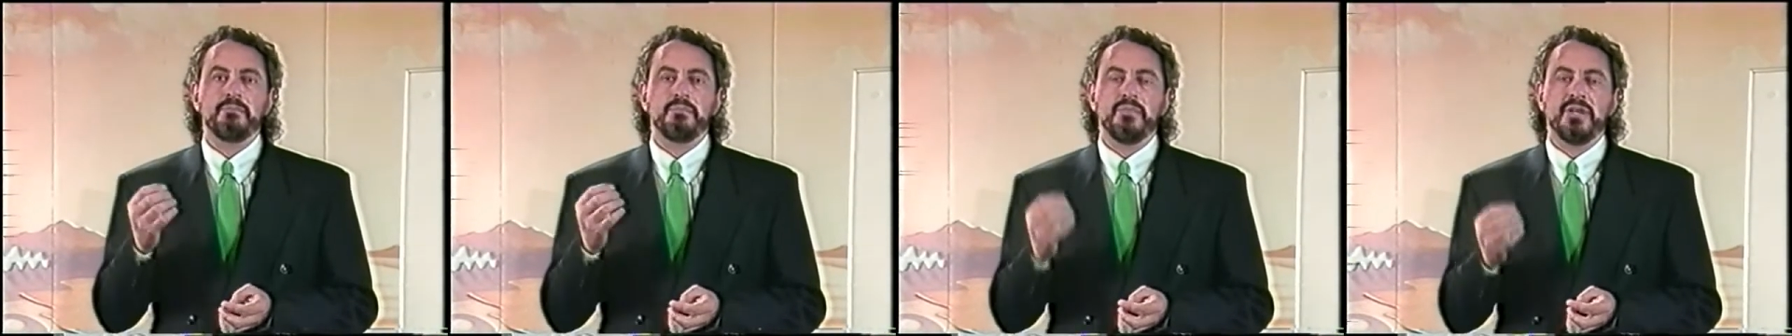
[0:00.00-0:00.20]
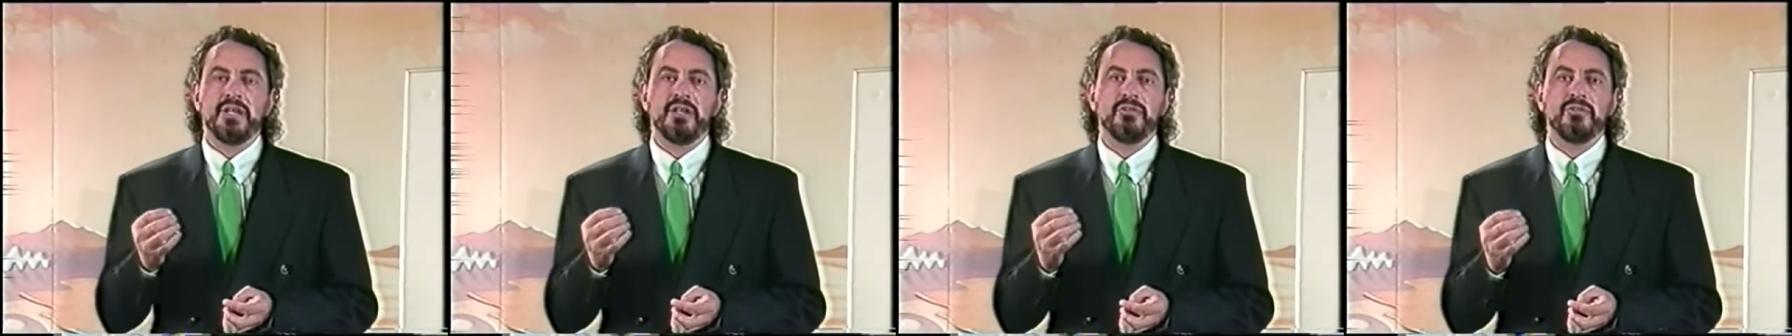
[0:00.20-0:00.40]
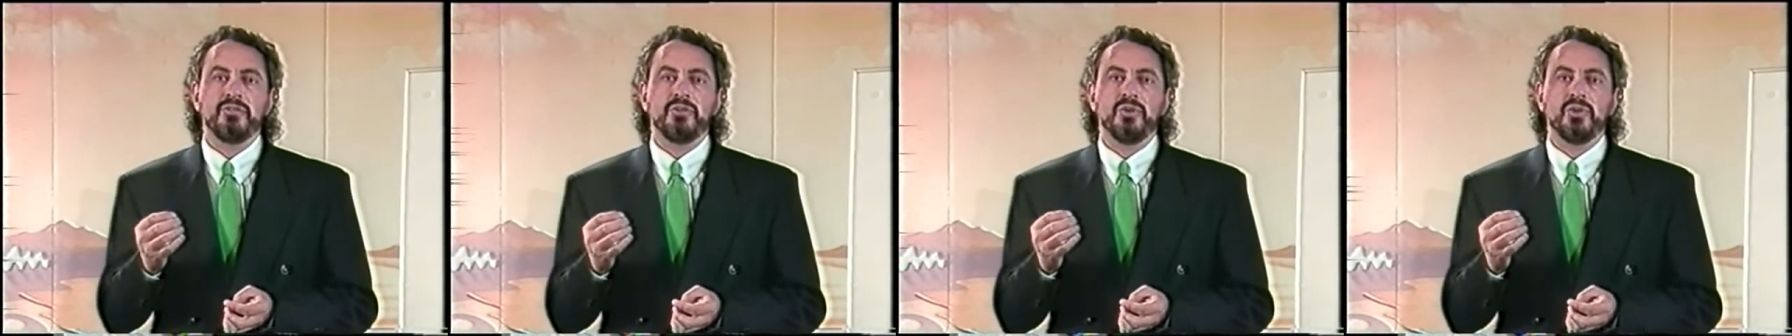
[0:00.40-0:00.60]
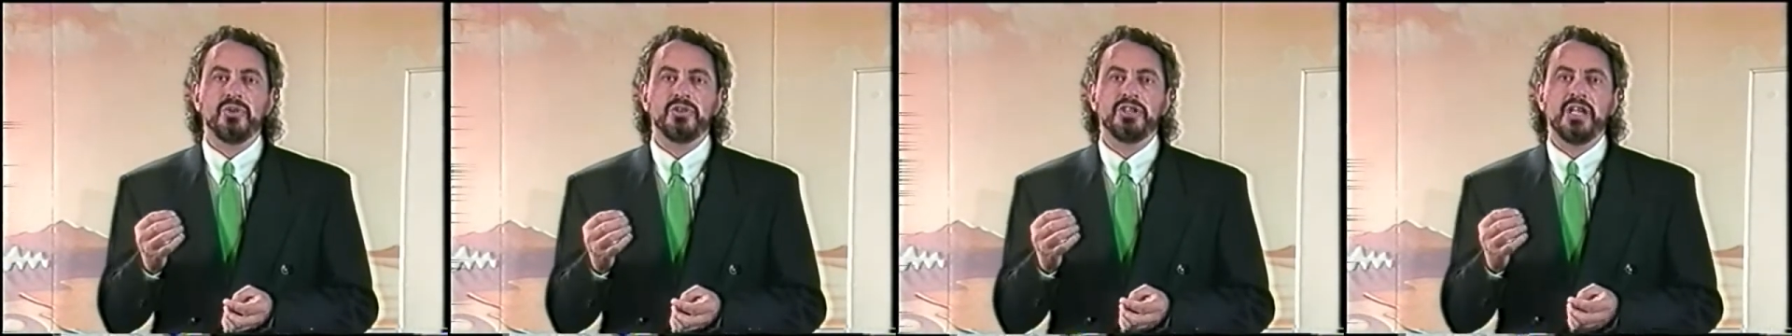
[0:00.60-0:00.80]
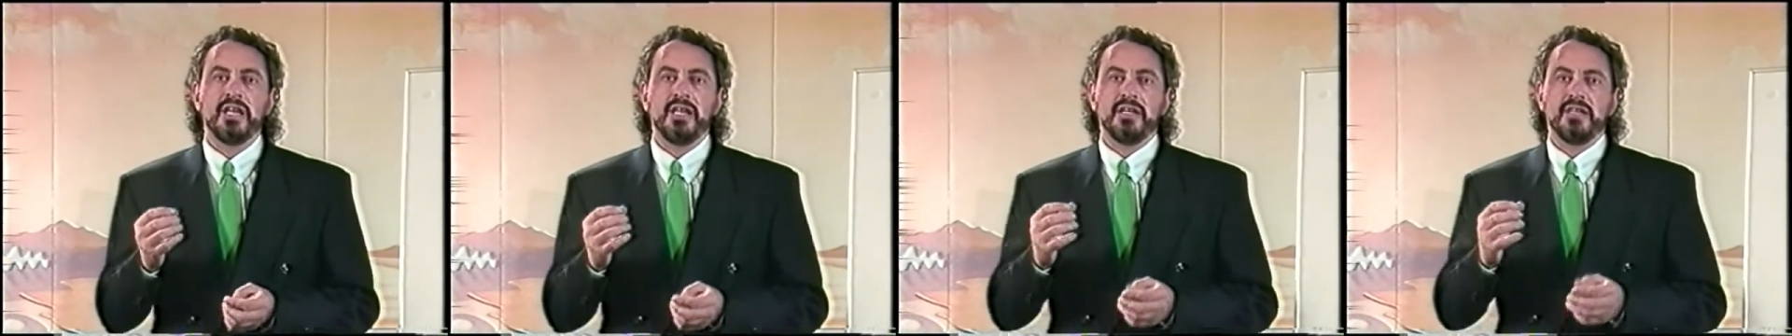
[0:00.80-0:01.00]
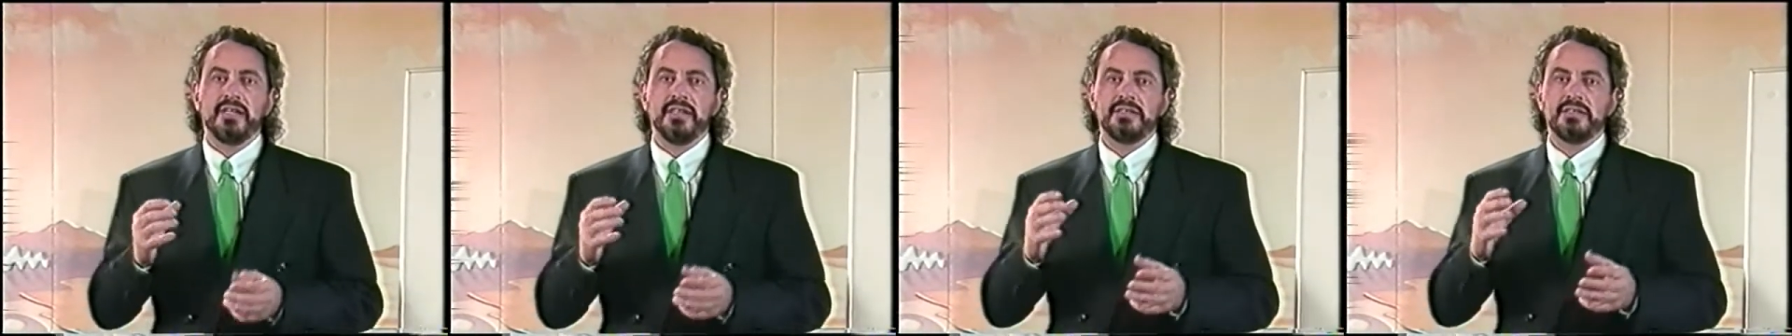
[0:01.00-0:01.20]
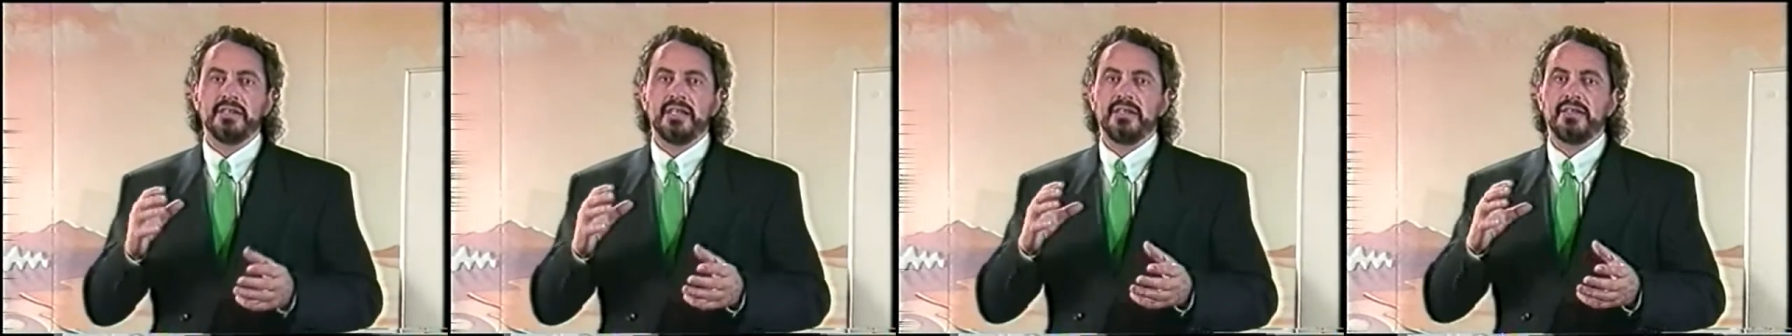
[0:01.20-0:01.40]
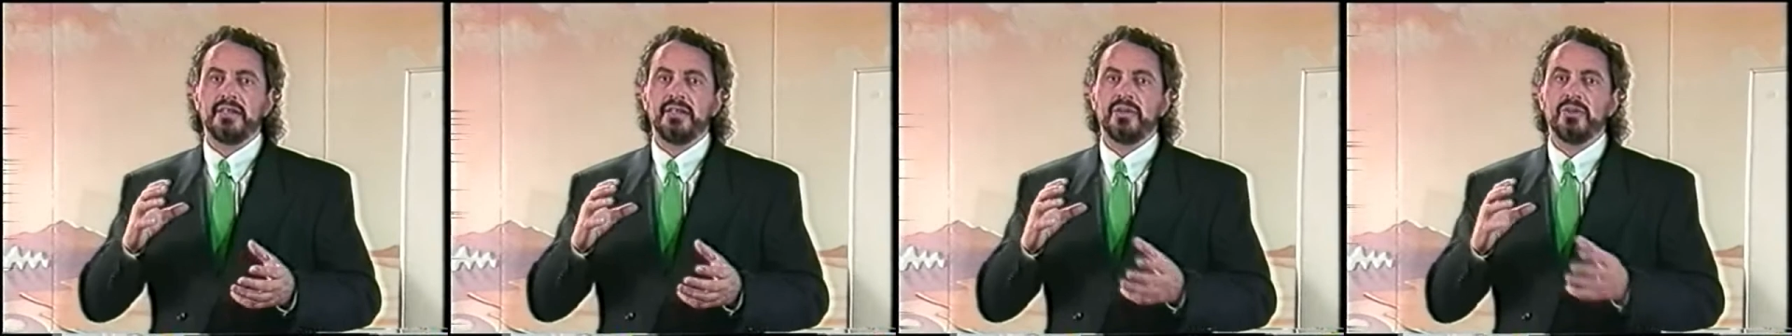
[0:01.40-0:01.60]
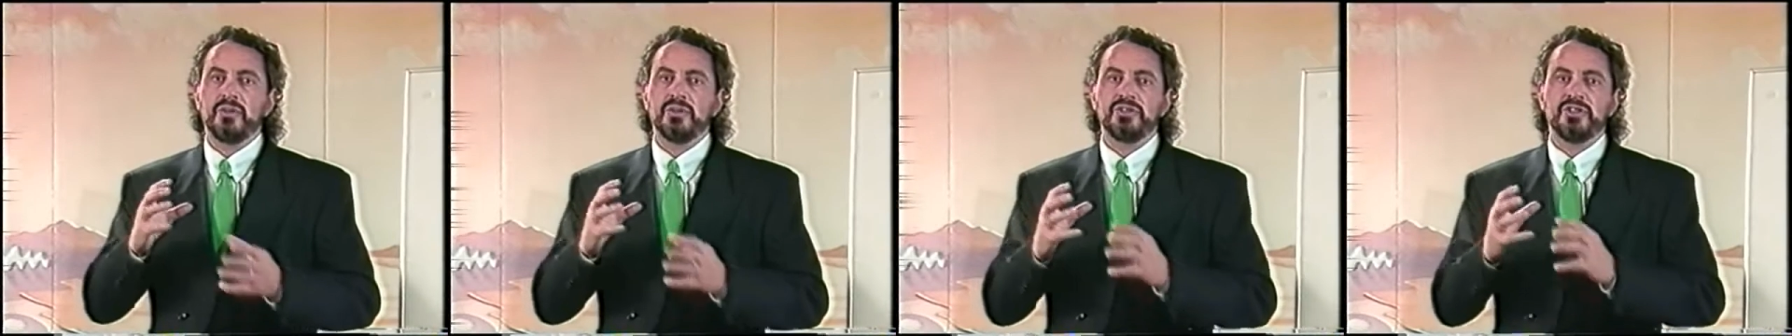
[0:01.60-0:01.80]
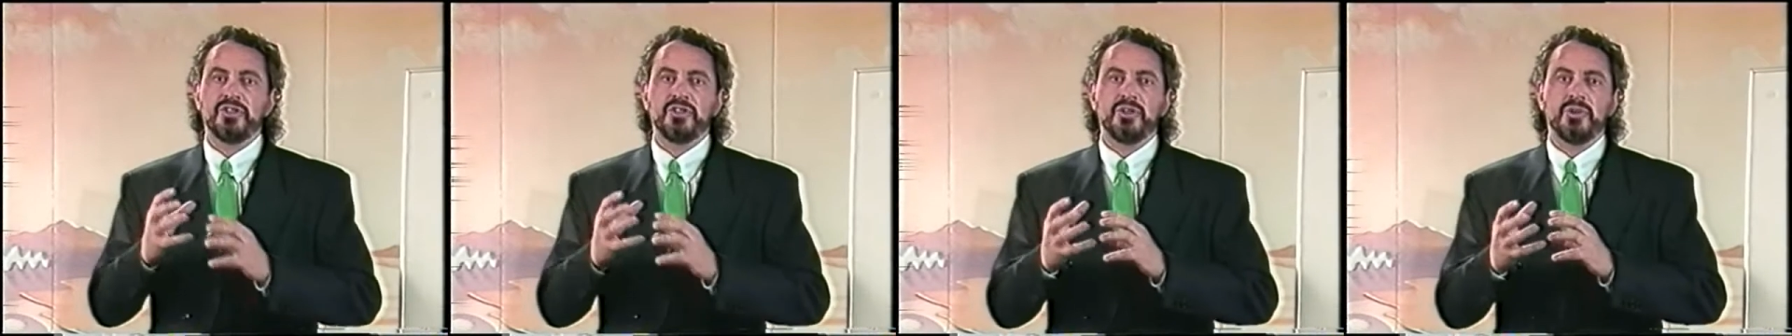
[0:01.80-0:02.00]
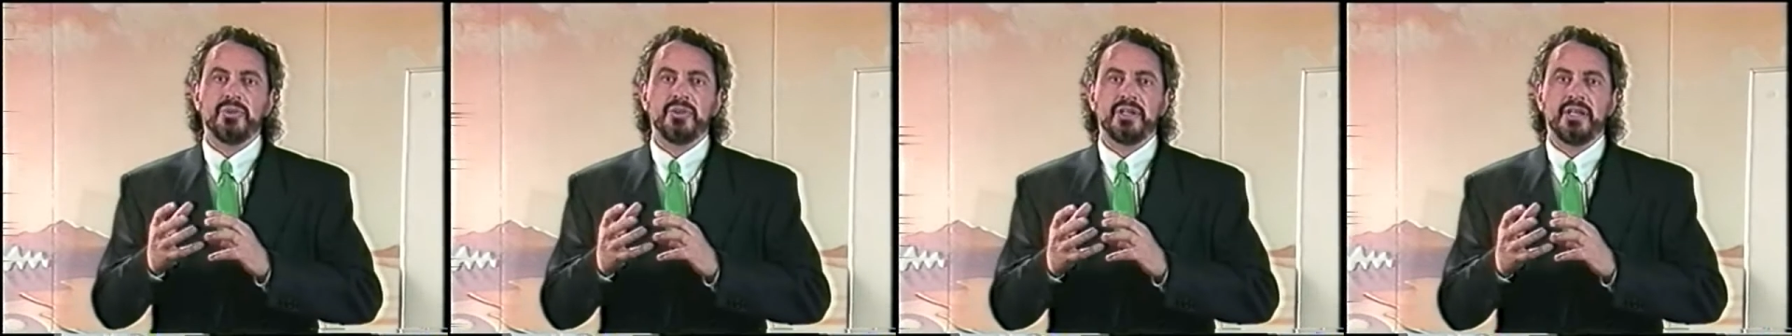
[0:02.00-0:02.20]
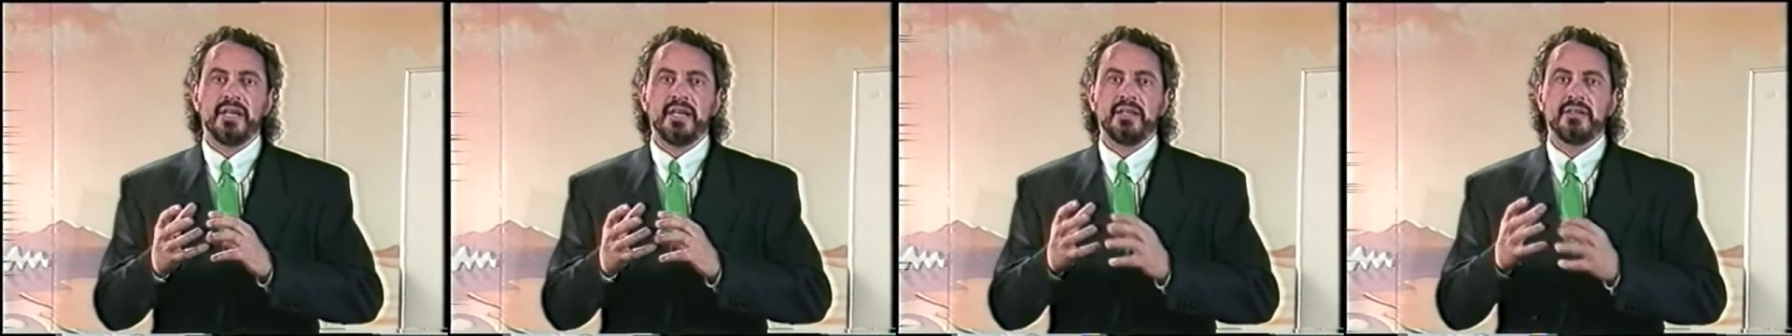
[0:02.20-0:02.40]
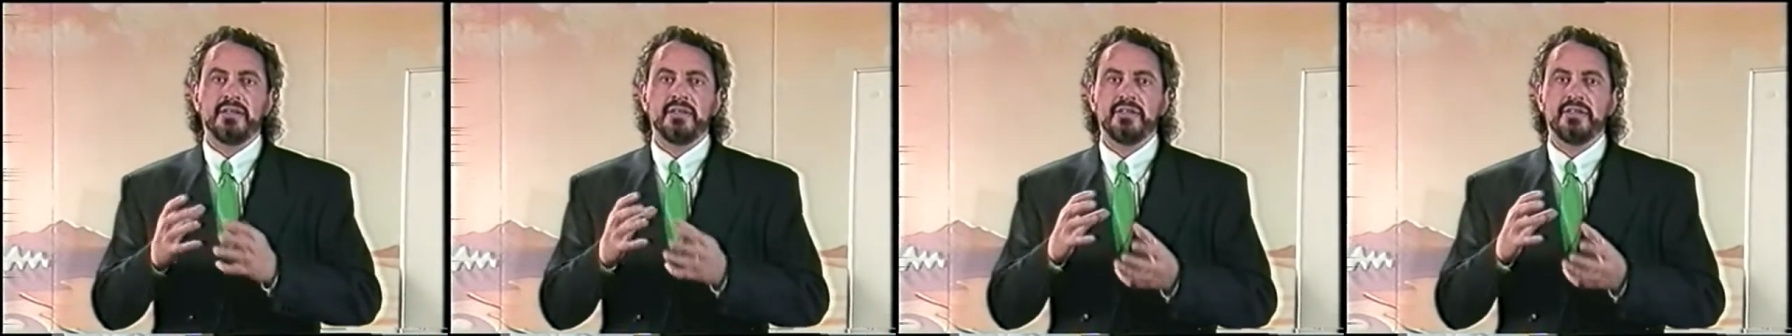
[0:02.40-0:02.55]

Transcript: metaphors is that they also create